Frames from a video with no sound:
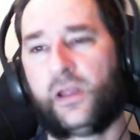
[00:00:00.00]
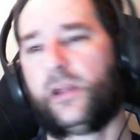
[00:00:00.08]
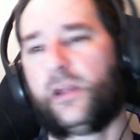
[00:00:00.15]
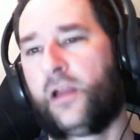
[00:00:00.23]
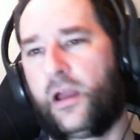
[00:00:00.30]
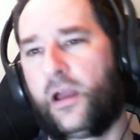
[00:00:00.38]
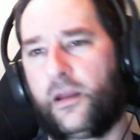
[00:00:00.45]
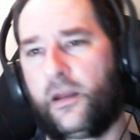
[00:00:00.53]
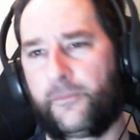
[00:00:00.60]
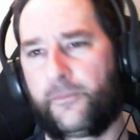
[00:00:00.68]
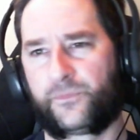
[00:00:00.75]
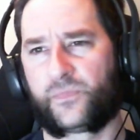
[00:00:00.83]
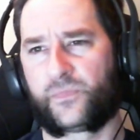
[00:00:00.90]
I
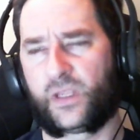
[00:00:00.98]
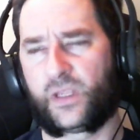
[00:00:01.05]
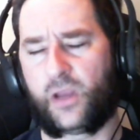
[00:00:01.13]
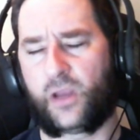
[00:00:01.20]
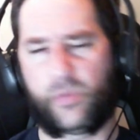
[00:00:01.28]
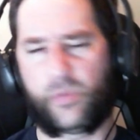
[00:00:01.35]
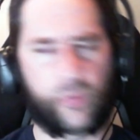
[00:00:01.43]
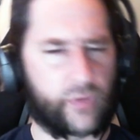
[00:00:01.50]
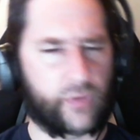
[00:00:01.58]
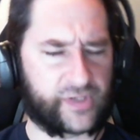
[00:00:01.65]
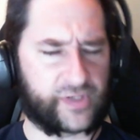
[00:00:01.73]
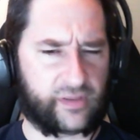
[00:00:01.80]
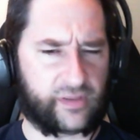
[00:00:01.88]
don't remember who it
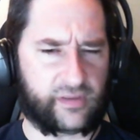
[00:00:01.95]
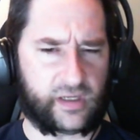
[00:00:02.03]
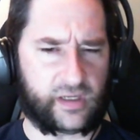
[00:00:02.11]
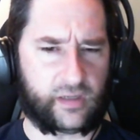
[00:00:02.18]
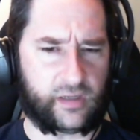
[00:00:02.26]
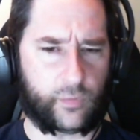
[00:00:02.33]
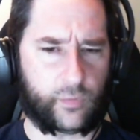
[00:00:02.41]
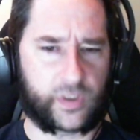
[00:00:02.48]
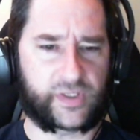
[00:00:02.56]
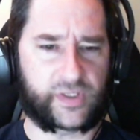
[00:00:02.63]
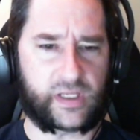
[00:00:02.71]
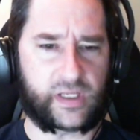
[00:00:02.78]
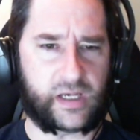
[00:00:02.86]
was. I think it was
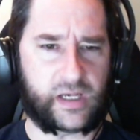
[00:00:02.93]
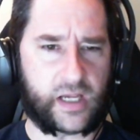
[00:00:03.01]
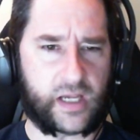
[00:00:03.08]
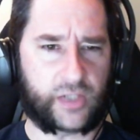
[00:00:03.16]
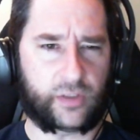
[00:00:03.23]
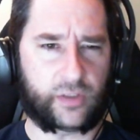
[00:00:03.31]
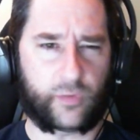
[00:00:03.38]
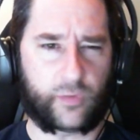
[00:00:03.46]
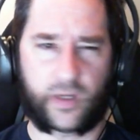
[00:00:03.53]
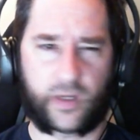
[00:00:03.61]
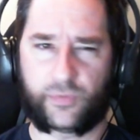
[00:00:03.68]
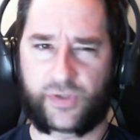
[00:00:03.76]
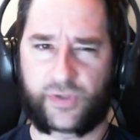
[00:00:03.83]
the
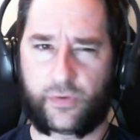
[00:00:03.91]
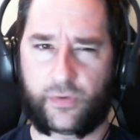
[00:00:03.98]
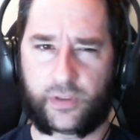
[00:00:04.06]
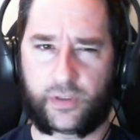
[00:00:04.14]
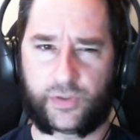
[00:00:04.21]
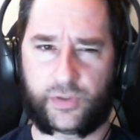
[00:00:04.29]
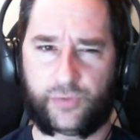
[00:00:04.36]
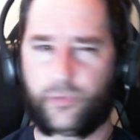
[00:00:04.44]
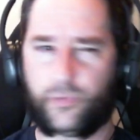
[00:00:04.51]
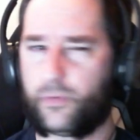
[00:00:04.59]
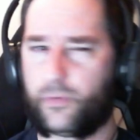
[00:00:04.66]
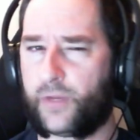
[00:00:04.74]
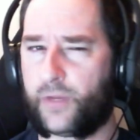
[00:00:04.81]
Nationwide was going to
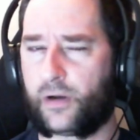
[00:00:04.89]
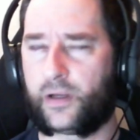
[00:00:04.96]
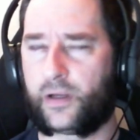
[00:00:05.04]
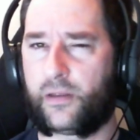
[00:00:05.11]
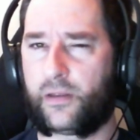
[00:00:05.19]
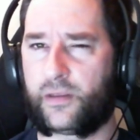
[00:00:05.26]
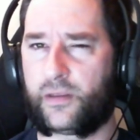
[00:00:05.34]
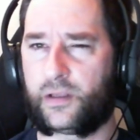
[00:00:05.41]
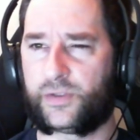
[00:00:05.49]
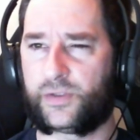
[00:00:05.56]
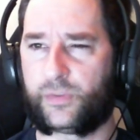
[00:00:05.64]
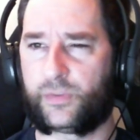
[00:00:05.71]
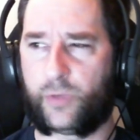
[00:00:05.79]
Road America. I think
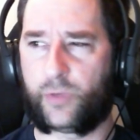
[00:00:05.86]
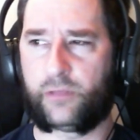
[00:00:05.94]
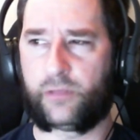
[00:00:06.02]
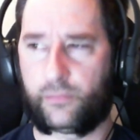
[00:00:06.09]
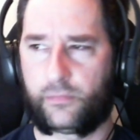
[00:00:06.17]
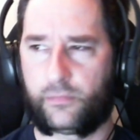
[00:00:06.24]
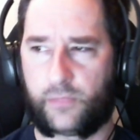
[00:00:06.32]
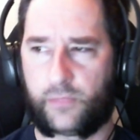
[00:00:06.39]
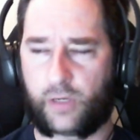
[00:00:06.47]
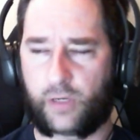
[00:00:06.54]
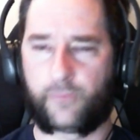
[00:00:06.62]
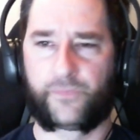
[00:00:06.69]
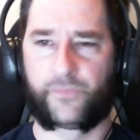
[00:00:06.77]
is when
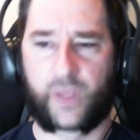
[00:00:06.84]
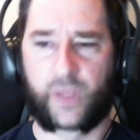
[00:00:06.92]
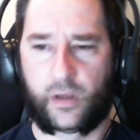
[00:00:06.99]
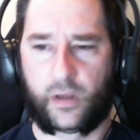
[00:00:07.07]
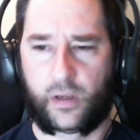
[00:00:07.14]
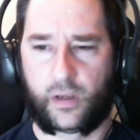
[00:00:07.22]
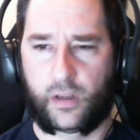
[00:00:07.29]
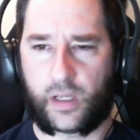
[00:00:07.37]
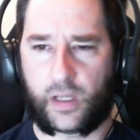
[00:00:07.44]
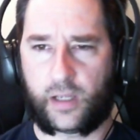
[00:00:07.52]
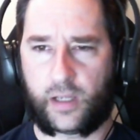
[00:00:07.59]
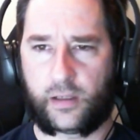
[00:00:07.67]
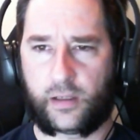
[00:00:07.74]

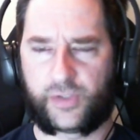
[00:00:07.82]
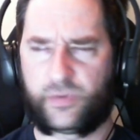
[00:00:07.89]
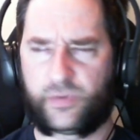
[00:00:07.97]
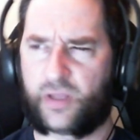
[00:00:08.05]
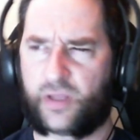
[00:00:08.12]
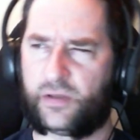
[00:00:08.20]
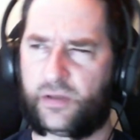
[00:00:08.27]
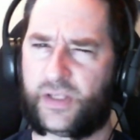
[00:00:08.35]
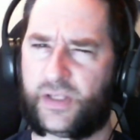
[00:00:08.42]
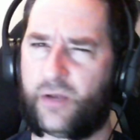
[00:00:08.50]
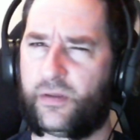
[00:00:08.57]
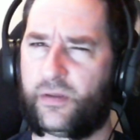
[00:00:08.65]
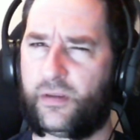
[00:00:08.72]
assuming
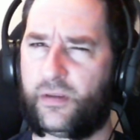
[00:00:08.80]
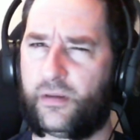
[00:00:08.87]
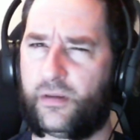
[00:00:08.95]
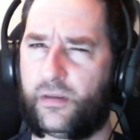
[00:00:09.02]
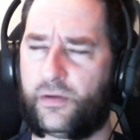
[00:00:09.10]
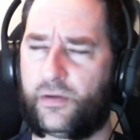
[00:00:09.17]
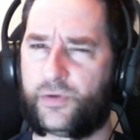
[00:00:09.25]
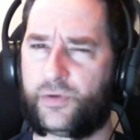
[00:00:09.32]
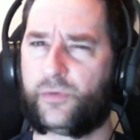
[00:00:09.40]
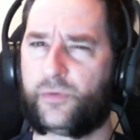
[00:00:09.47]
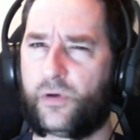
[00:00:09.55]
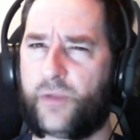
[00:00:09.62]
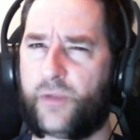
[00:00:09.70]
that they're doing
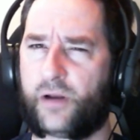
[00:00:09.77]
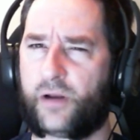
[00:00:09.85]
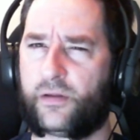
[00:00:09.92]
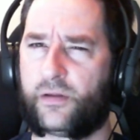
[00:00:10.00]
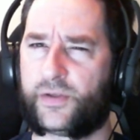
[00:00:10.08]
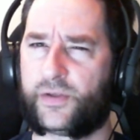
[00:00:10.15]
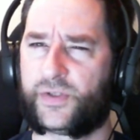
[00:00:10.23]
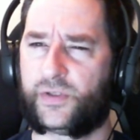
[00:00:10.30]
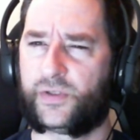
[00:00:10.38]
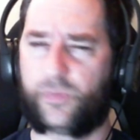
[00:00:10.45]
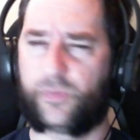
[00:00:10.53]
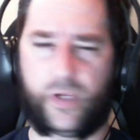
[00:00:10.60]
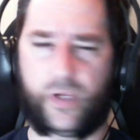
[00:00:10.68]
Road America this
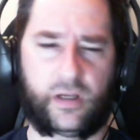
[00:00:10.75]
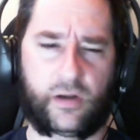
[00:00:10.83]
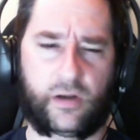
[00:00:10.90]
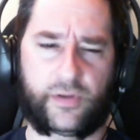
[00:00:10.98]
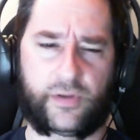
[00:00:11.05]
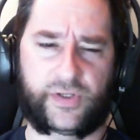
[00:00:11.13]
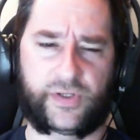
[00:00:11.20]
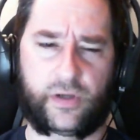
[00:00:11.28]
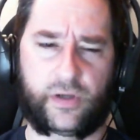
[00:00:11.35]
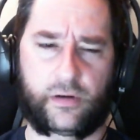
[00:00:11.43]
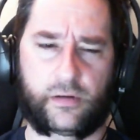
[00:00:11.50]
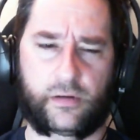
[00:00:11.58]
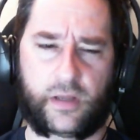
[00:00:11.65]
week or this
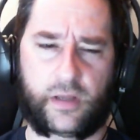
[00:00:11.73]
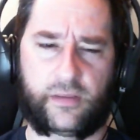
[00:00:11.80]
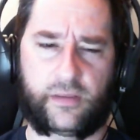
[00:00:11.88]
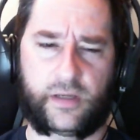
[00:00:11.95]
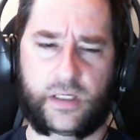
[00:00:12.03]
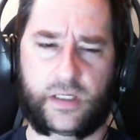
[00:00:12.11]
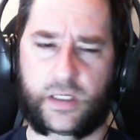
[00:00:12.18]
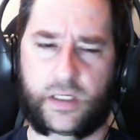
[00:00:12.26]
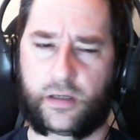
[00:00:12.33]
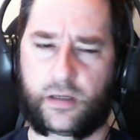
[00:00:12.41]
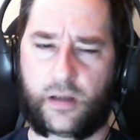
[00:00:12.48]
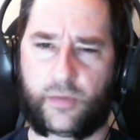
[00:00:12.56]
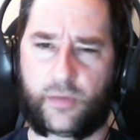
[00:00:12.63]
year. I think
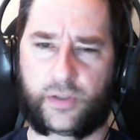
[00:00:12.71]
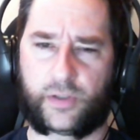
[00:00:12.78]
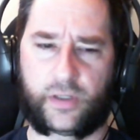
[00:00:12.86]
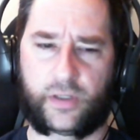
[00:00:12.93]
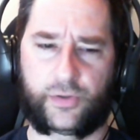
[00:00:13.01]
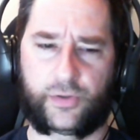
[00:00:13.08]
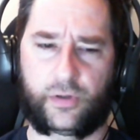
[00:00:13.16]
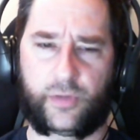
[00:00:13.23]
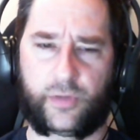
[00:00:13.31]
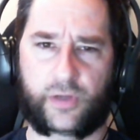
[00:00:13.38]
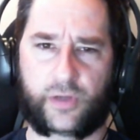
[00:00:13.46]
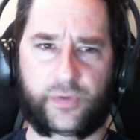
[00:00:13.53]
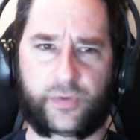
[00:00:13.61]
I'm not entirely sure, to be
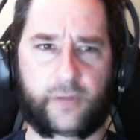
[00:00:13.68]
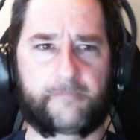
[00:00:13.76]
honest with you.